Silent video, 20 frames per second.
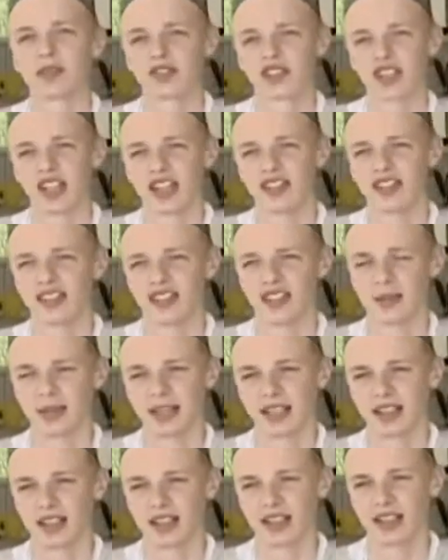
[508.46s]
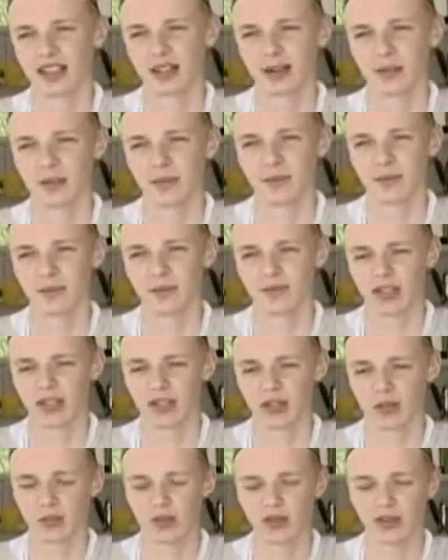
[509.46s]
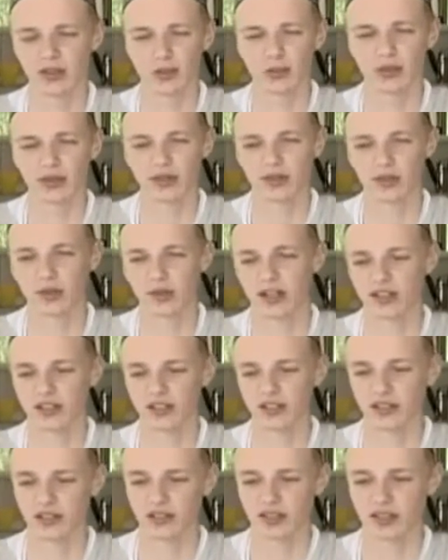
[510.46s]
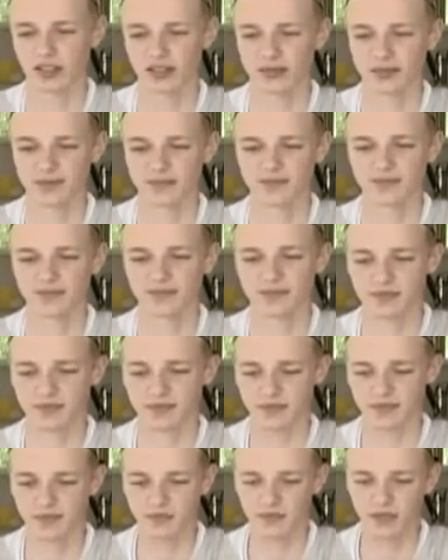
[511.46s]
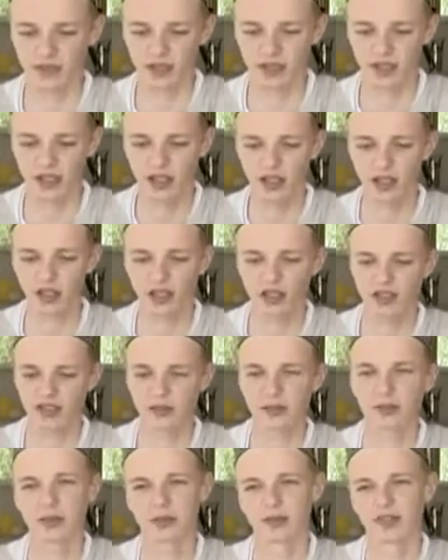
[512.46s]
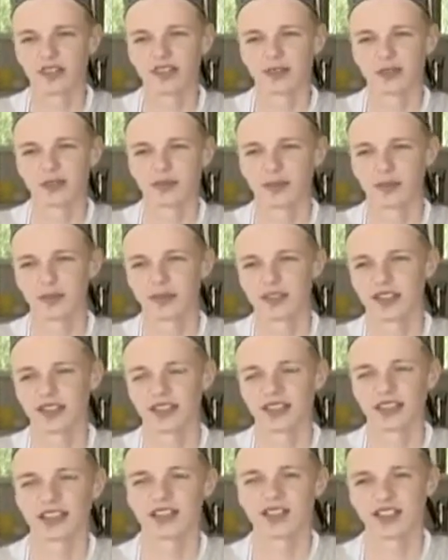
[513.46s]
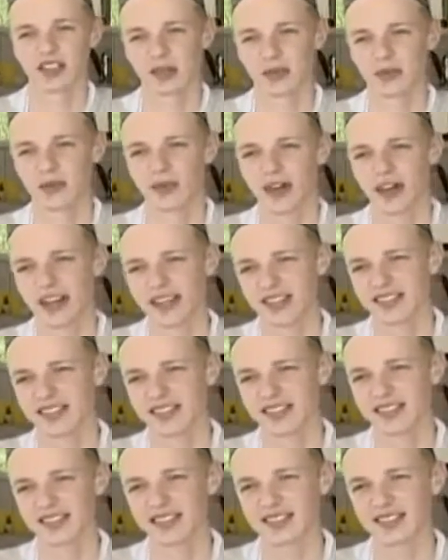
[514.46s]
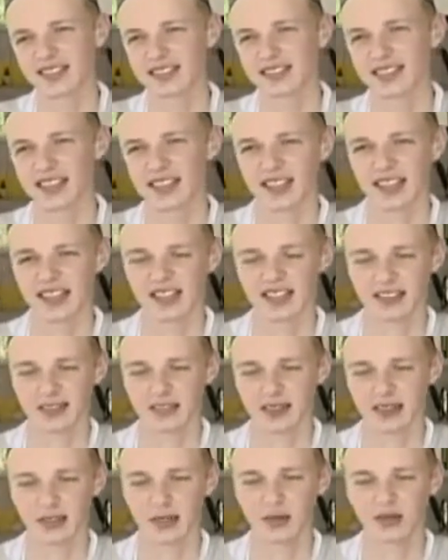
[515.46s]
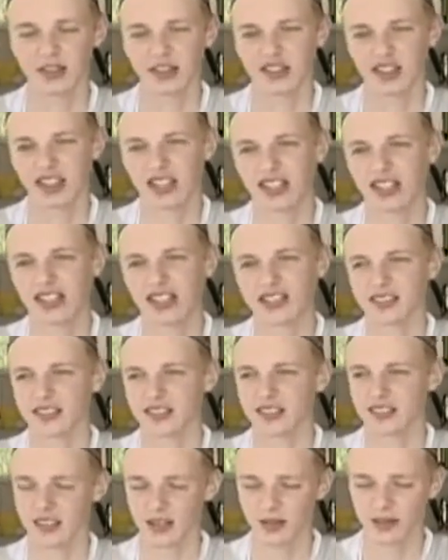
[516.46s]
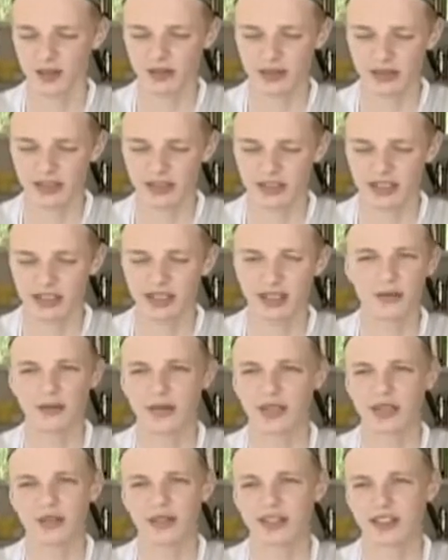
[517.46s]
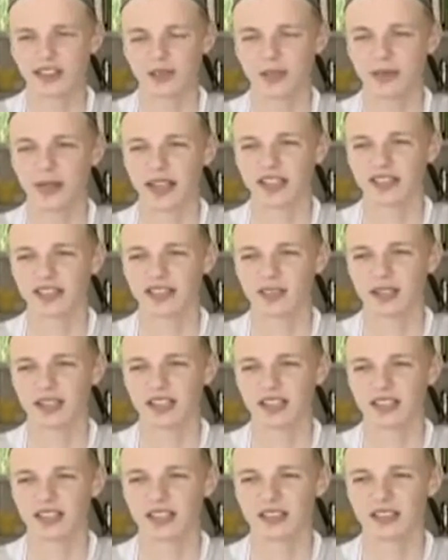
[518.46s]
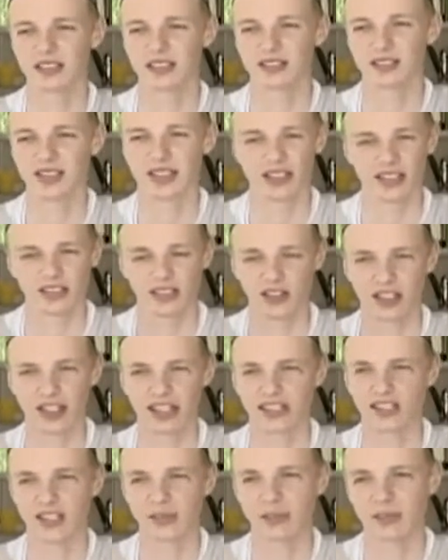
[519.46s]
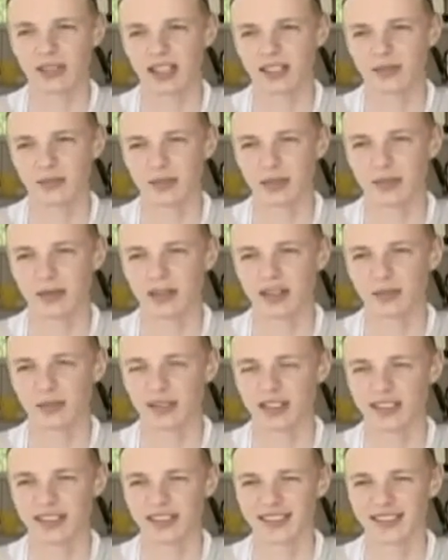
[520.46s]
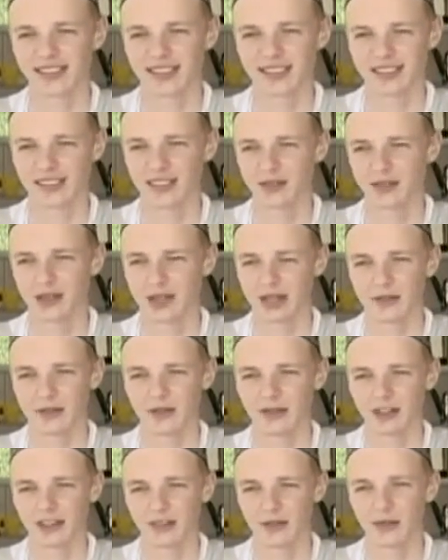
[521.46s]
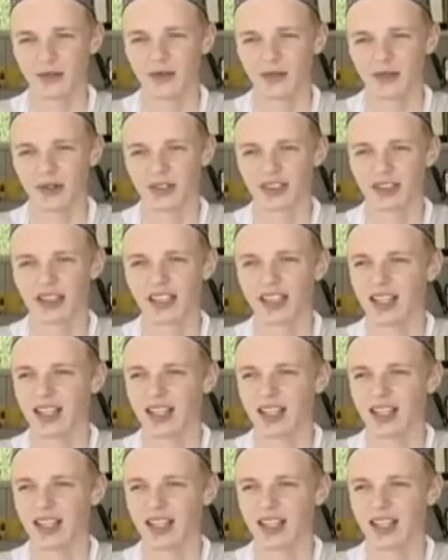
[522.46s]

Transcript: with Shahelia about you know, why do some of the Muslims actually fight, like, and call it jihad and stuff, and everything was explained to me, and I totally accepted that in my mind, because, you know, we have a reason for it.